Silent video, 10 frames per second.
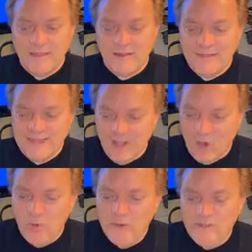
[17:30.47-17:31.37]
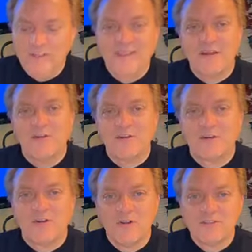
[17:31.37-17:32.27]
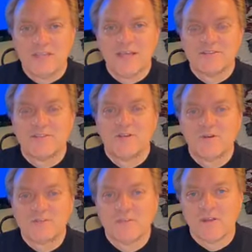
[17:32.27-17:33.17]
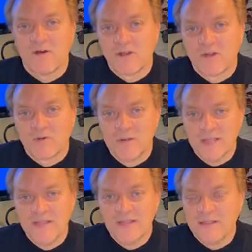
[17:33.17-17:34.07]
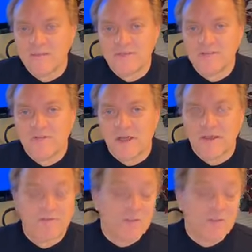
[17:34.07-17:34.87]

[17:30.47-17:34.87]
The only thing that undergirds that is the notion that all are created in the image of God.